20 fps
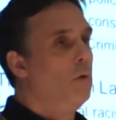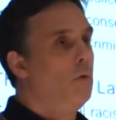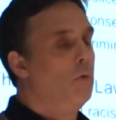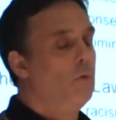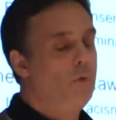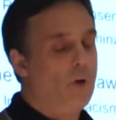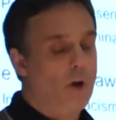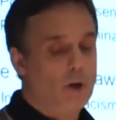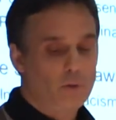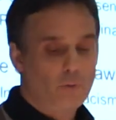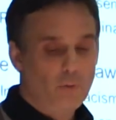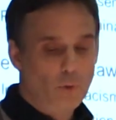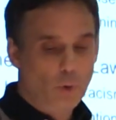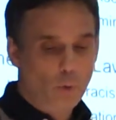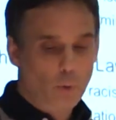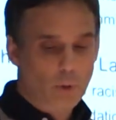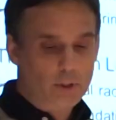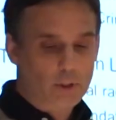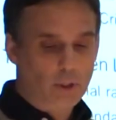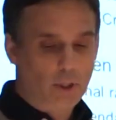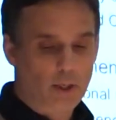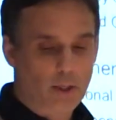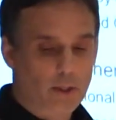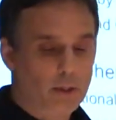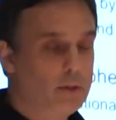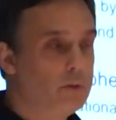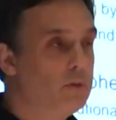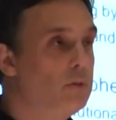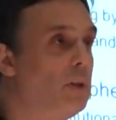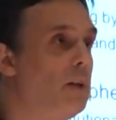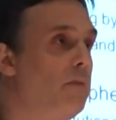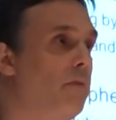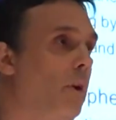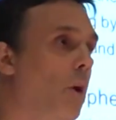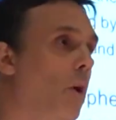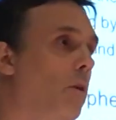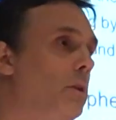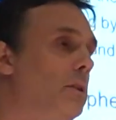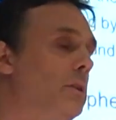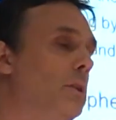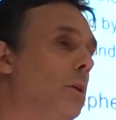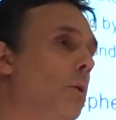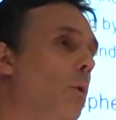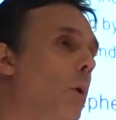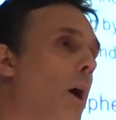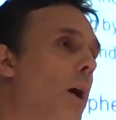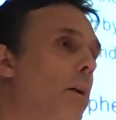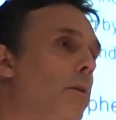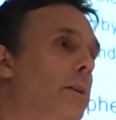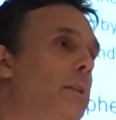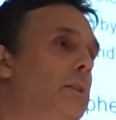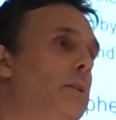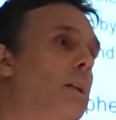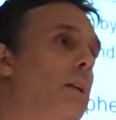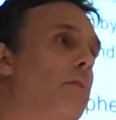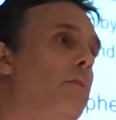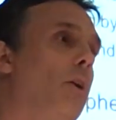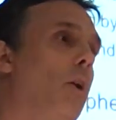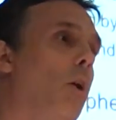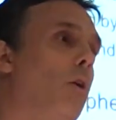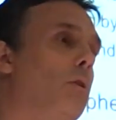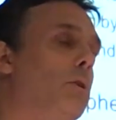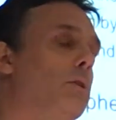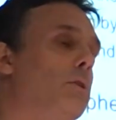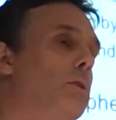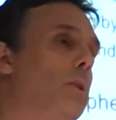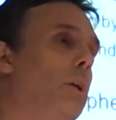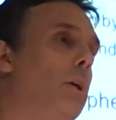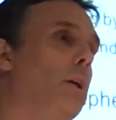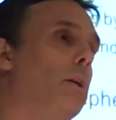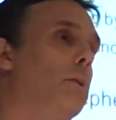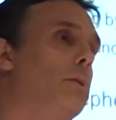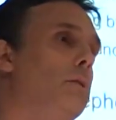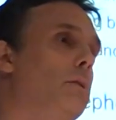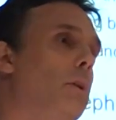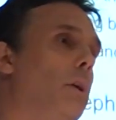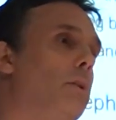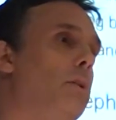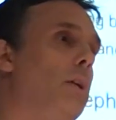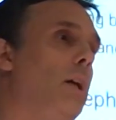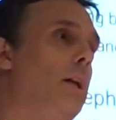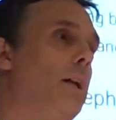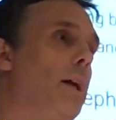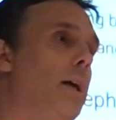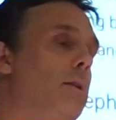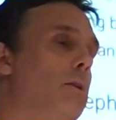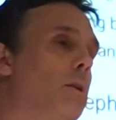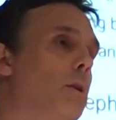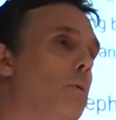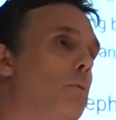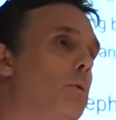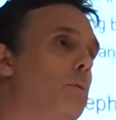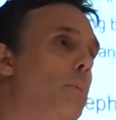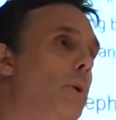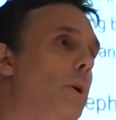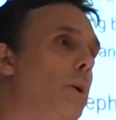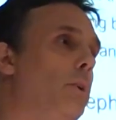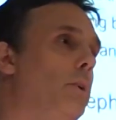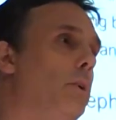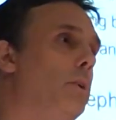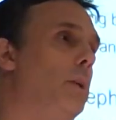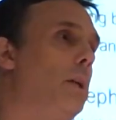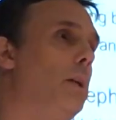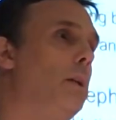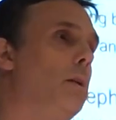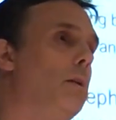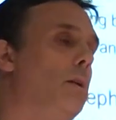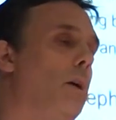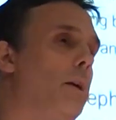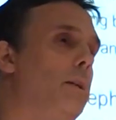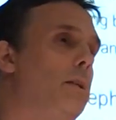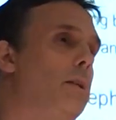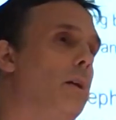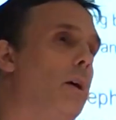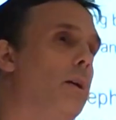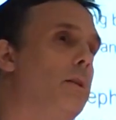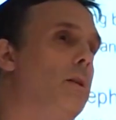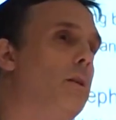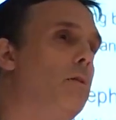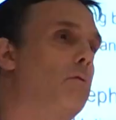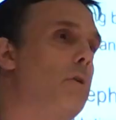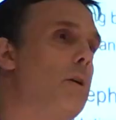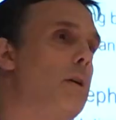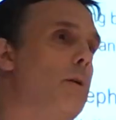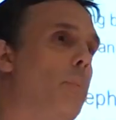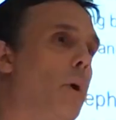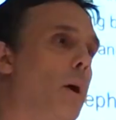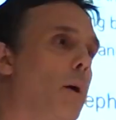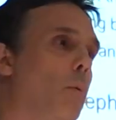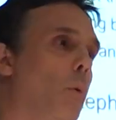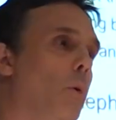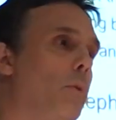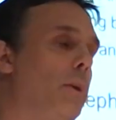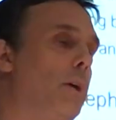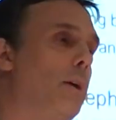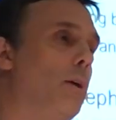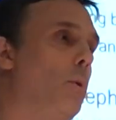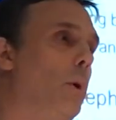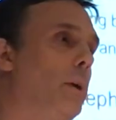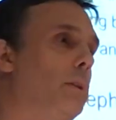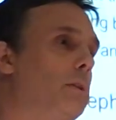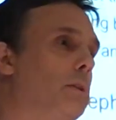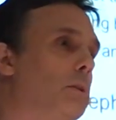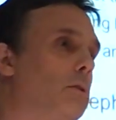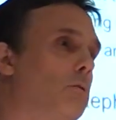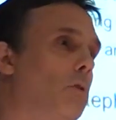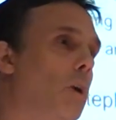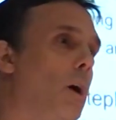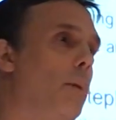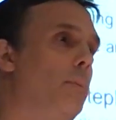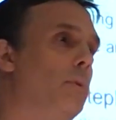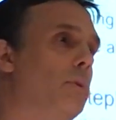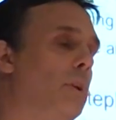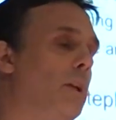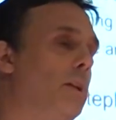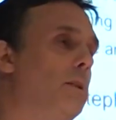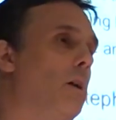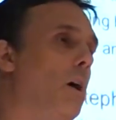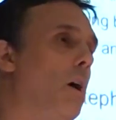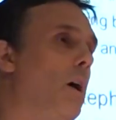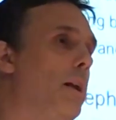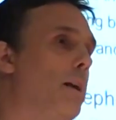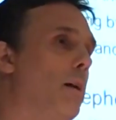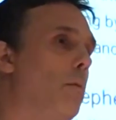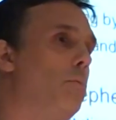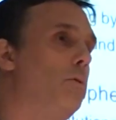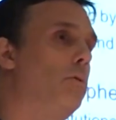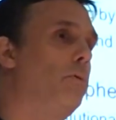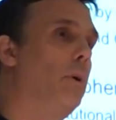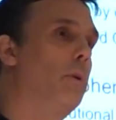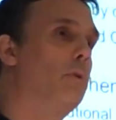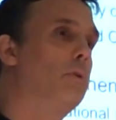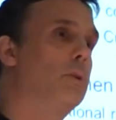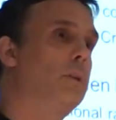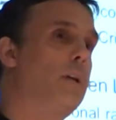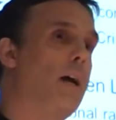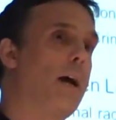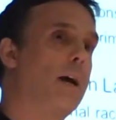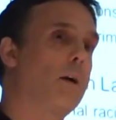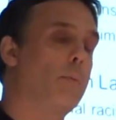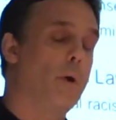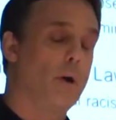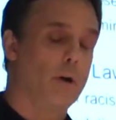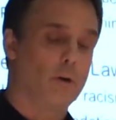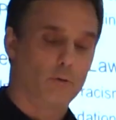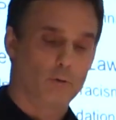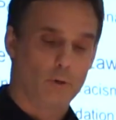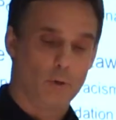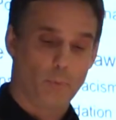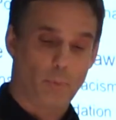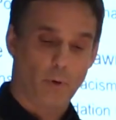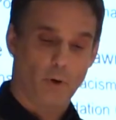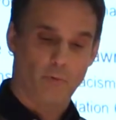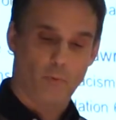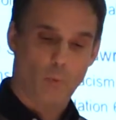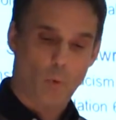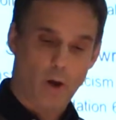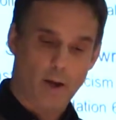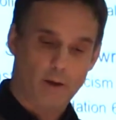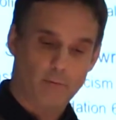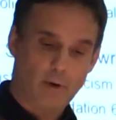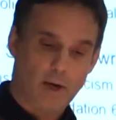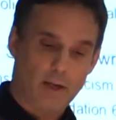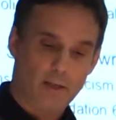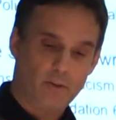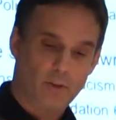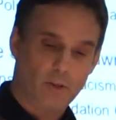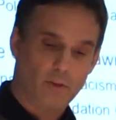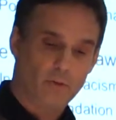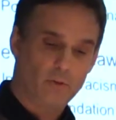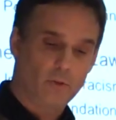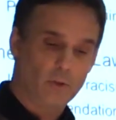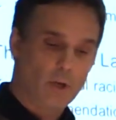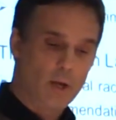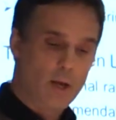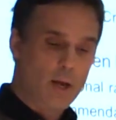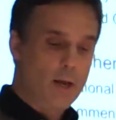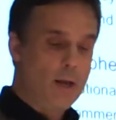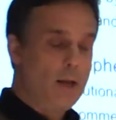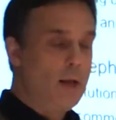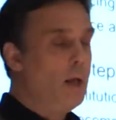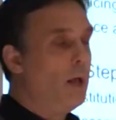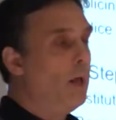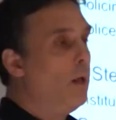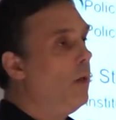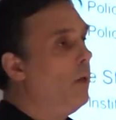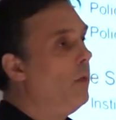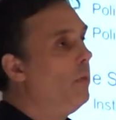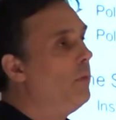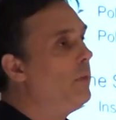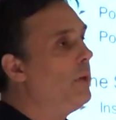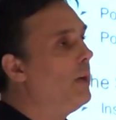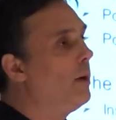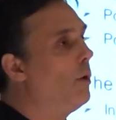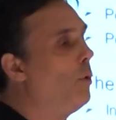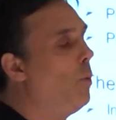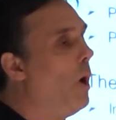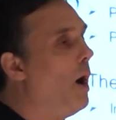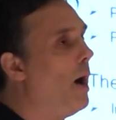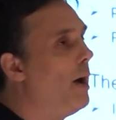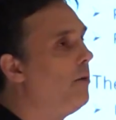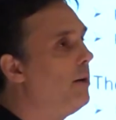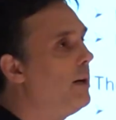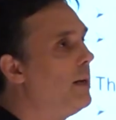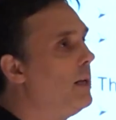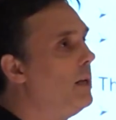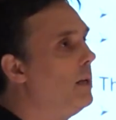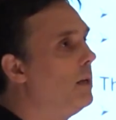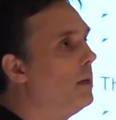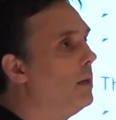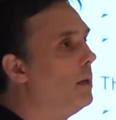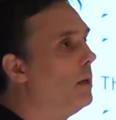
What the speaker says: Fast forward, Stephen Lawrence inquiry. Stephen Lawrence, a teenager who was murdered in 1993 by what the inquest described as an entirely unprovoked attack by a group of white racists. The inquiry